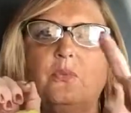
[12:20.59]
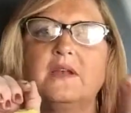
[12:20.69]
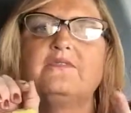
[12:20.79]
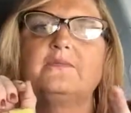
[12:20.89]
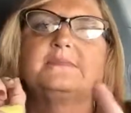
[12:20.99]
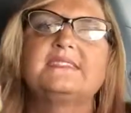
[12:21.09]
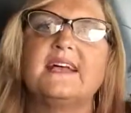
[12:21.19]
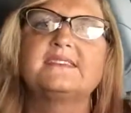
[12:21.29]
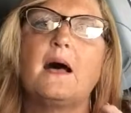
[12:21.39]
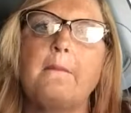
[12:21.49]
One of them
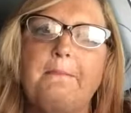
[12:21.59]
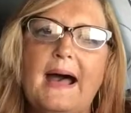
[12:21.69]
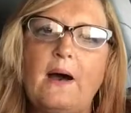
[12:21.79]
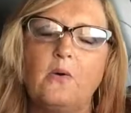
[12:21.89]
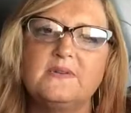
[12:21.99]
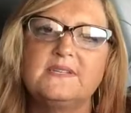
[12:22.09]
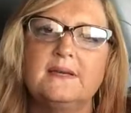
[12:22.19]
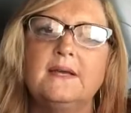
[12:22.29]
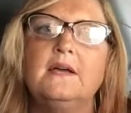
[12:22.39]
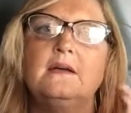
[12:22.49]
says About.
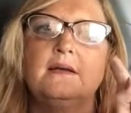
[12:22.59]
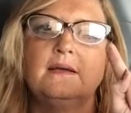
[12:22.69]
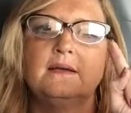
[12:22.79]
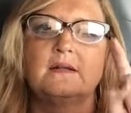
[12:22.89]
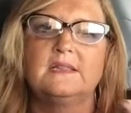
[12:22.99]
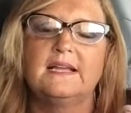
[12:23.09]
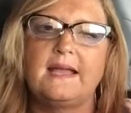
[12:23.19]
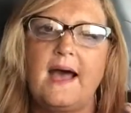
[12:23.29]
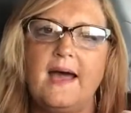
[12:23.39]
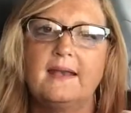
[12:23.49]

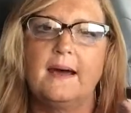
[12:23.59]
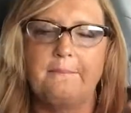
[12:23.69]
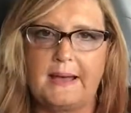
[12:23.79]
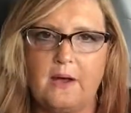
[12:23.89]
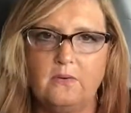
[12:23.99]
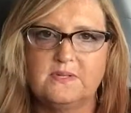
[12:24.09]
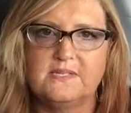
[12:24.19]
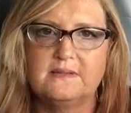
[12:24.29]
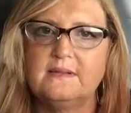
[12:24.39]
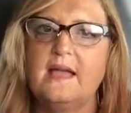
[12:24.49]
Click on
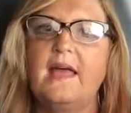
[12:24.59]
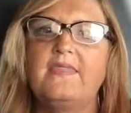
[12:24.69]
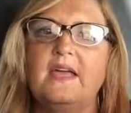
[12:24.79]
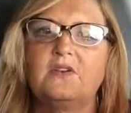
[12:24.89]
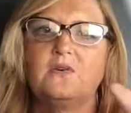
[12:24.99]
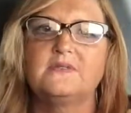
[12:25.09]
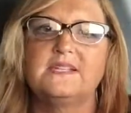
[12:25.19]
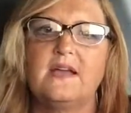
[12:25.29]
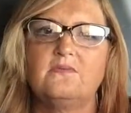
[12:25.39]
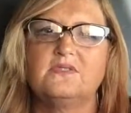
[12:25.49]
About and then go
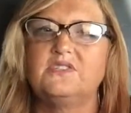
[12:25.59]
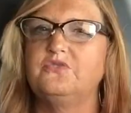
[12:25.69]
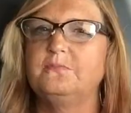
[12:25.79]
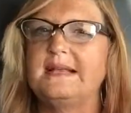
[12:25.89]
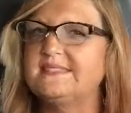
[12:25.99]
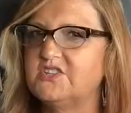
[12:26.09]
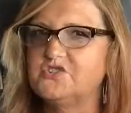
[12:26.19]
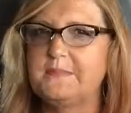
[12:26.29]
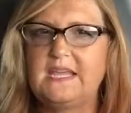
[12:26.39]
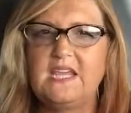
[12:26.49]
down to
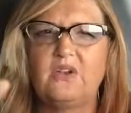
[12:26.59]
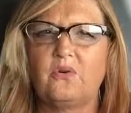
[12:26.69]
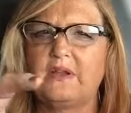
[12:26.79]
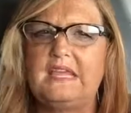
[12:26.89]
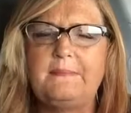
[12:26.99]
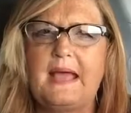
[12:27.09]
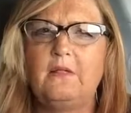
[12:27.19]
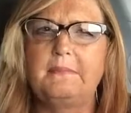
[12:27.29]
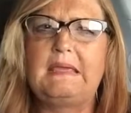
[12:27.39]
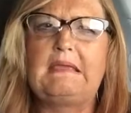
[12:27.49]
Message Me or
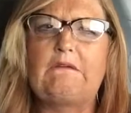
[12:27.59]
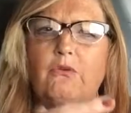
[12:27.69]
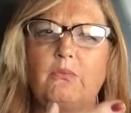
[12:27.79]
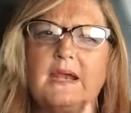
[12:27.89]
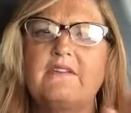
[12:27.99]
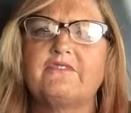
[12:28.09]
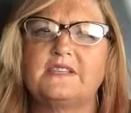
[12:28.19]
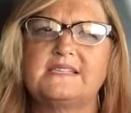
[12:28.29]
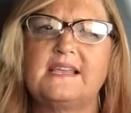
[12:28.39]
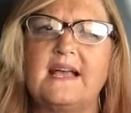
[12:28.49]
Email Me or whatever
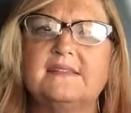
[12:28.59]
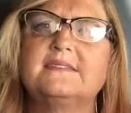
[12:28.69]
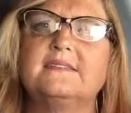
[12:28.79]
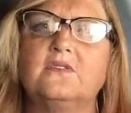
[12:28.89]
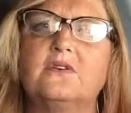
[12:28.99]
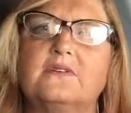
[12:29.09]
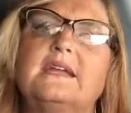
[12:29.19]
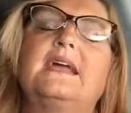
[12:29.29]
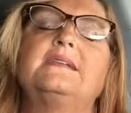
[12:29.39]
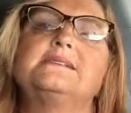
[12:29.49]
it says in order
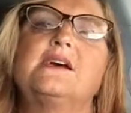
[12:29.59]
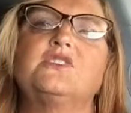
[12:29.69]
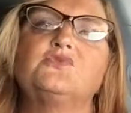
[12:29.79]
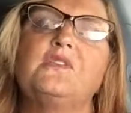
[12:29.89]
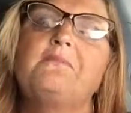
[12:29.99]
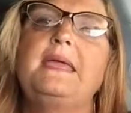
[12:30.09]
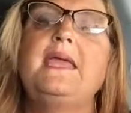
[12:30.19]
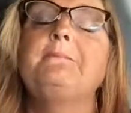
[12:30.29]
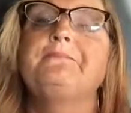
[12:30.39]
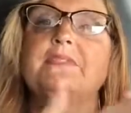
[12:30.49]
to get in touch with
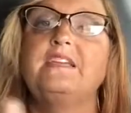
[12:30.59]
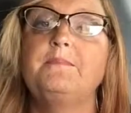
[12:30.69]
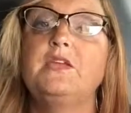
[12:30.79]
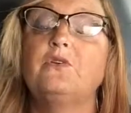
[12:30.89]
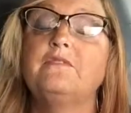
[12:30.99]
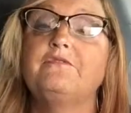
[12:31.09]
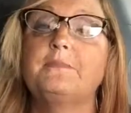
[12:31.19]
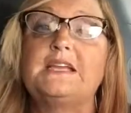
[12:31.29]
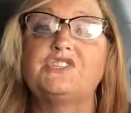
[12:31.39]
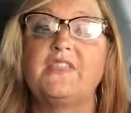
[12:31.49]
me. Leave me your
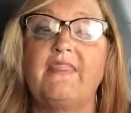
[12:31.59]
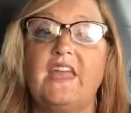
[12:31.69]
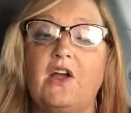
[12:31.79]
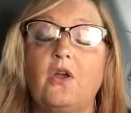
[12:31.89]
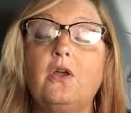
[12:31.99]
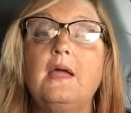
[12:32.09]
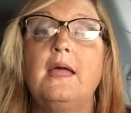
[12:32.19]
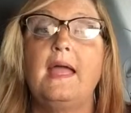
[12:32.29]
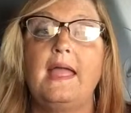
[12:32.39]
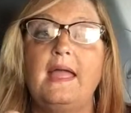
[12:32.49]
information there
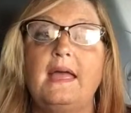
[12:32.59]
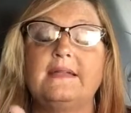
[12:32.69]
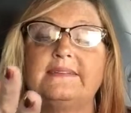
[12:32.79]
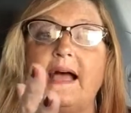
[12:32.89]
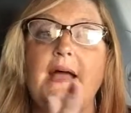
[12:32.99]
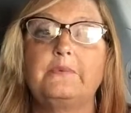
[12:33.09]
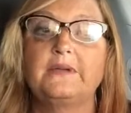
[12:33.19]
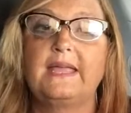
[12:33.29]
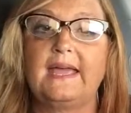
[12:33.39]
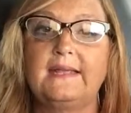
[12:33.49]
and I
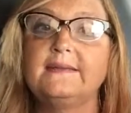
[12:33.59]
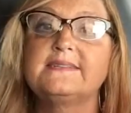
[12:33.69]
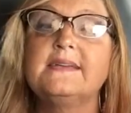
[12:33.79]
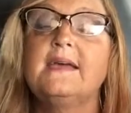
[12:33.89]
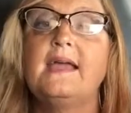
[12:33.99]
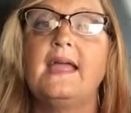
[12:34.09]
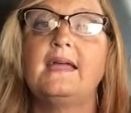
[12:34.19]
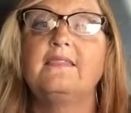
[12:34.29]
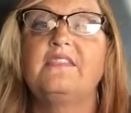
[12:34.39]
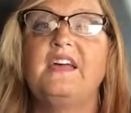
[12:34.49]
will get it.
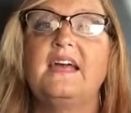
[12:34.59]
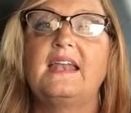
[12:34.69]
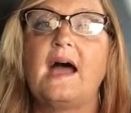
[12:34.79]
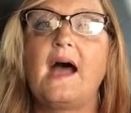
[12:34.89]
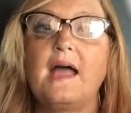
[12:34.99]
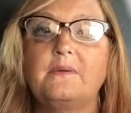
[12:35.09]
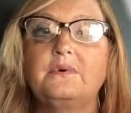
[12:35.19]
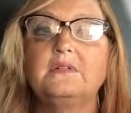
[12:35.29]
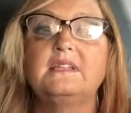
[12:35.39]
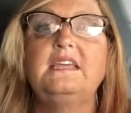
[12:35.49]
And then I
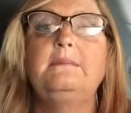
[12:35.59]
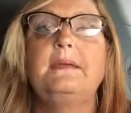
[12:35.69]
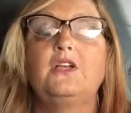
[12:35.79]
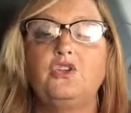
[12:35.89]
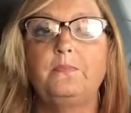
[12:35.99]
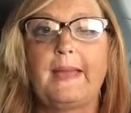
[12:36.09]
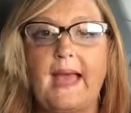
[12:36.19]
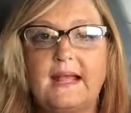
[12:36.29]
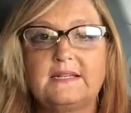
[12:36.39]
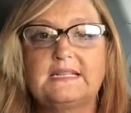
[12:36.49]
will email you
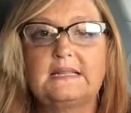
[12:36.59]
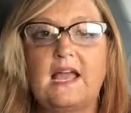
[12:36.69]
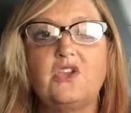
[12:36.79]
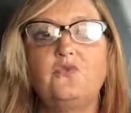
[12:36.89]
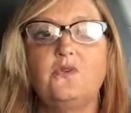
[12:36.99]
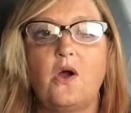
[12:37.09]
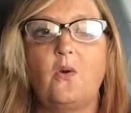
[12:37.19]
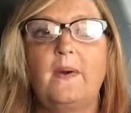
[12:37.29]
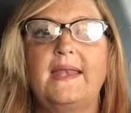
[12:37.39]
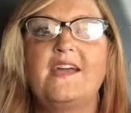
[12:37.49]
back to let you know
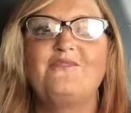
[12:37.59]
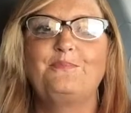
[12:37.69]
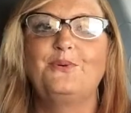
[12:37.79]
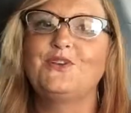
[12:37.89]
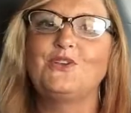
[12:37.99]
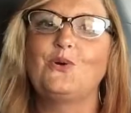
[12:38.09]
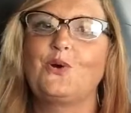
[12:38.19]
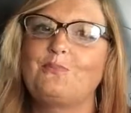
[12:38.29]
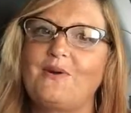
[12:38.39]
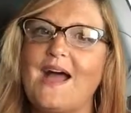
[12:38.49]
when I've put
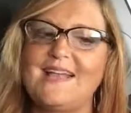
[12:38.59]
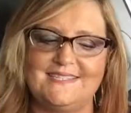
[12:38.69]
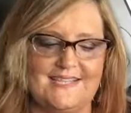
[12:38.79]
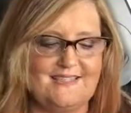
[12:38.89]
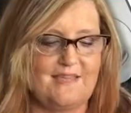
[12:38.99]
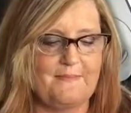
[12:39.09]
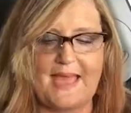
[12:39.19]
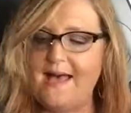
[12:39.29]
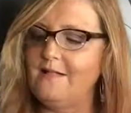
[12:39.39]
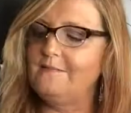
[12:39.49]
your prize in the
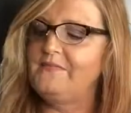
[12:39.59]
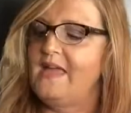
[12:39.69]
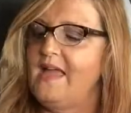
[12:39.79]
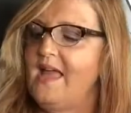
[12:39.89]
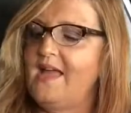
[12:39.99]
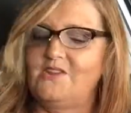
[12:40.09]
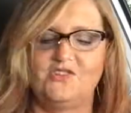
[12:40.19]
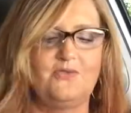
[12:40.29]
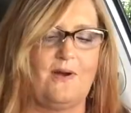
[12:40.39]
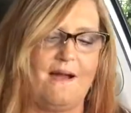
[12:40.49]
mail. And
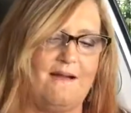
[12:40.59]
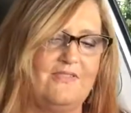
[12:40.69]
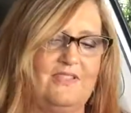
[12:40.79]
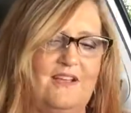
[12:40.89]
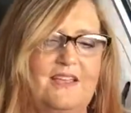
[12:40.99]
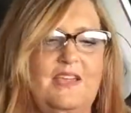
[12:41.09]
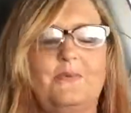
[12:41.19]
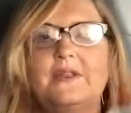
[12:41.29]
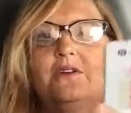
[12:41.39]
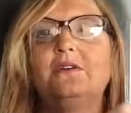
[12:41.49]
you are the lucky
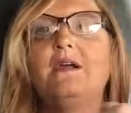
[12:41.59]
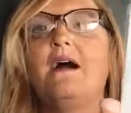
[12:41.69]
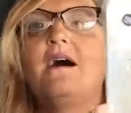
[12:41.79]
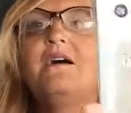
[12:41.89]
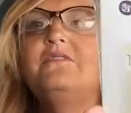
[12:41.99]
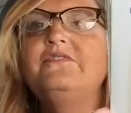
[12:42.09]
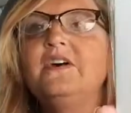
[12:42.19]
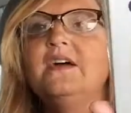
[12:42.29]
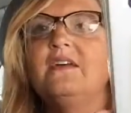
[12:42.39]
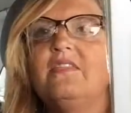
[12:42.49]
winner of
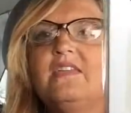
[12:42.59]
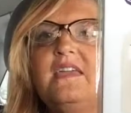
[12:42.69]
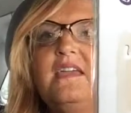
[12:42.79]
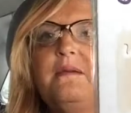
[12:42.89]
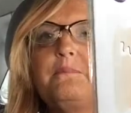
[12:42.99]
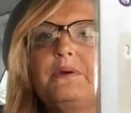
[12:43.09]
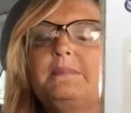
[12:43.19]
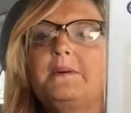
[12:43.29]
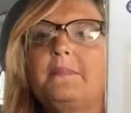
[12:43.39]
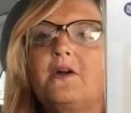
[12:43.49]
the
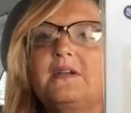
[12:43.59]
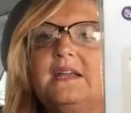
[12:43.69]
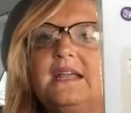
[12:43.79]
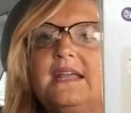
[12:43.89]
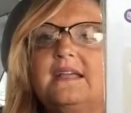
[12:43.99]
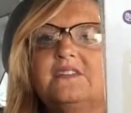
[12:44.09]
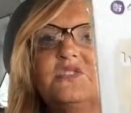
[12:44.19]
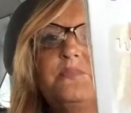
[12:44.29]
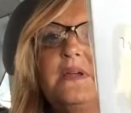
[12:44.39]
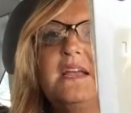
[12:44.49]
Prima Marketing
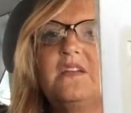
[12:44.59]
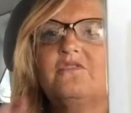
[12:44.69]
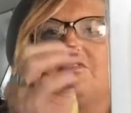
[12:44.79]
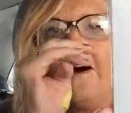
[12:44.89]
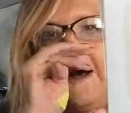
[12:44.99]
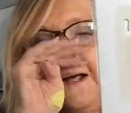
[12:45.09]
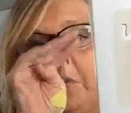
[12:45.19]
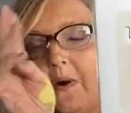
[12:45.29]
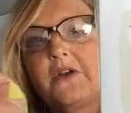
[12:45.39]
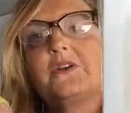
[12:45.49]
Spring and
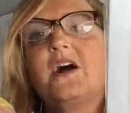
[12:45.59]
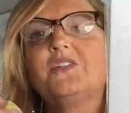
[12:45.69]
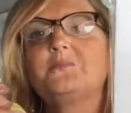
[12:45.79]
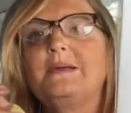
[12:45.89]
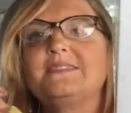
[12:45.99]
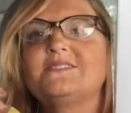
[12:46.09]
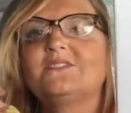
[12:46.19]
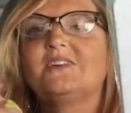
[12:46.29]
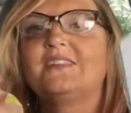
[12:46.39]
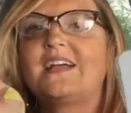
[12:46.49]
Fall Watercolor
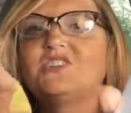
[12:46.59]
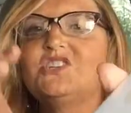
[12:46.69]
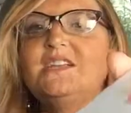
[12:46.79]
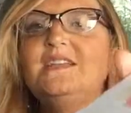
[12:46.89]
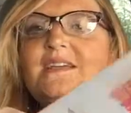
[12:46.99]
Pencil Collection.